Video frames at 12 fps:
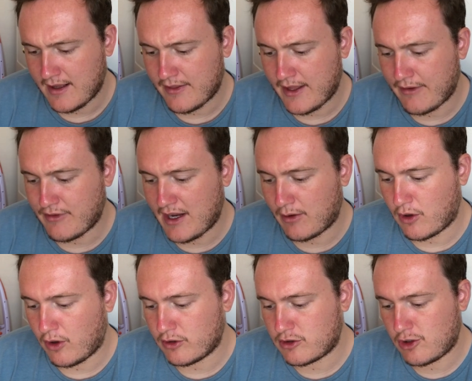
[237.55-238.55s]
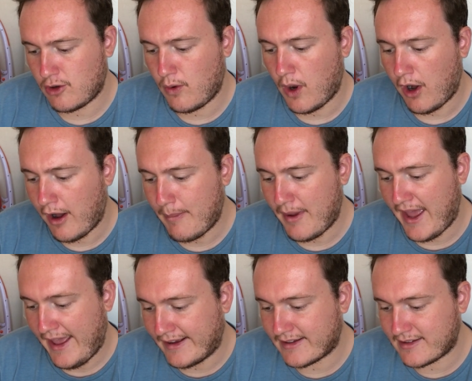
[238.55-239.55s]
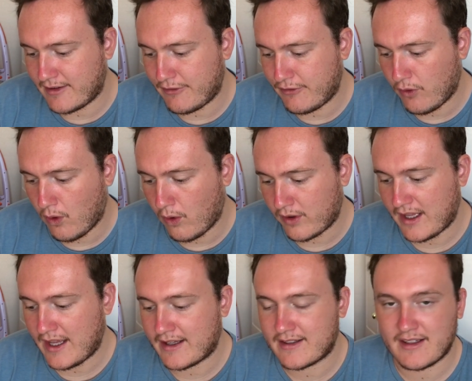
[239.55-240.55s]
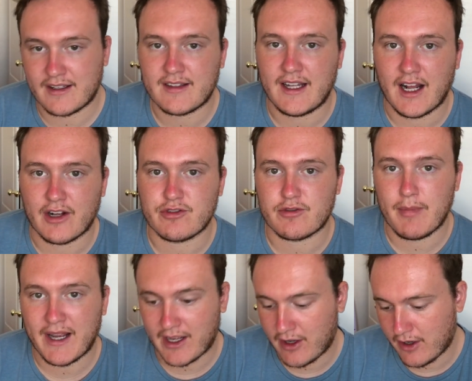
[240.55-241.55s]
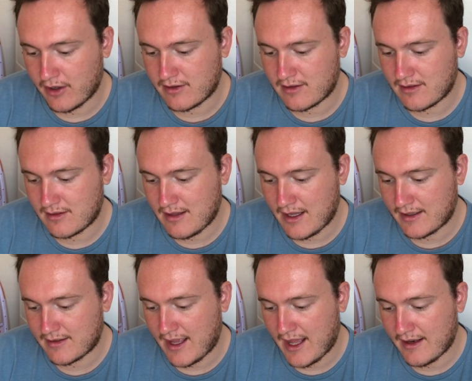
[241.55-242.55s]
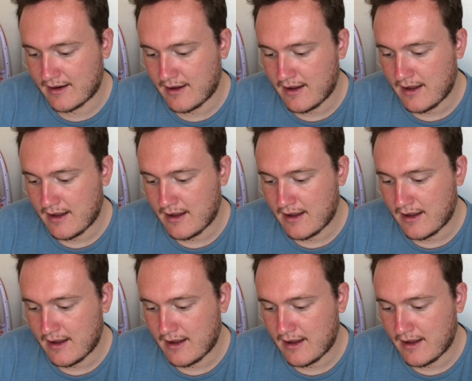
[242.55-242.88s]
They've now got two HyperX 4 gig 1600 megahertz sticks and